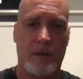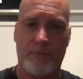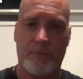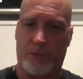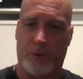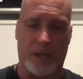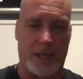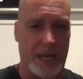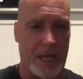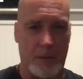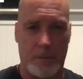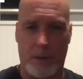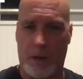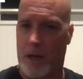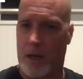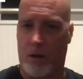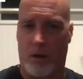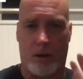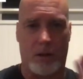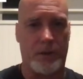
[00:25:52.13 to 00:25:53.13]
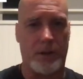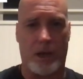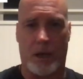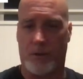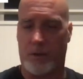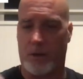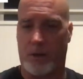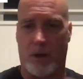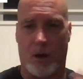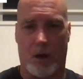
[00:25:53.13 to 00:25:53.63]
Forget about all the
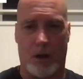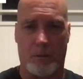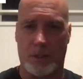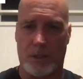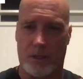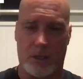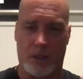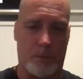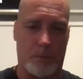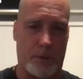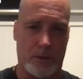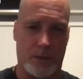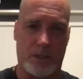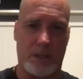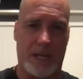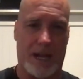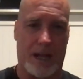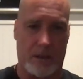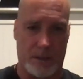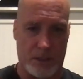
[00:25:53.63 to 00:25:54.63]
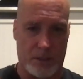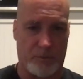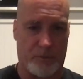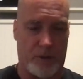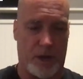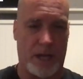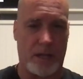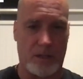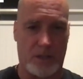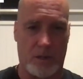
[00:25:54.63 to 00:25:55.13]
other garbage and the personalities.
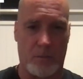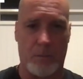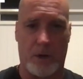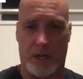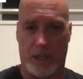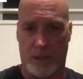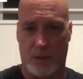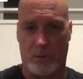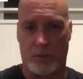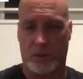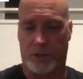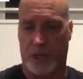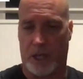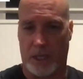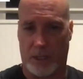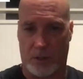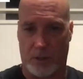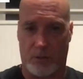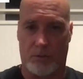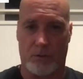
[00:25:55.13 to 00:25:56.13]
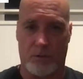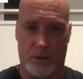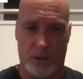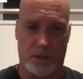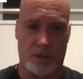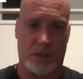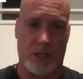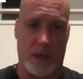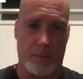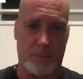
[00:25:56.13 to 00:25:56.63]
Find somebody who will take you through the
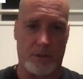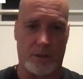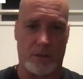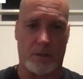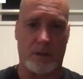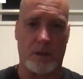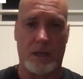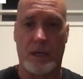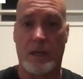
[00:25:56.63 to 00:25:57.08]
steps.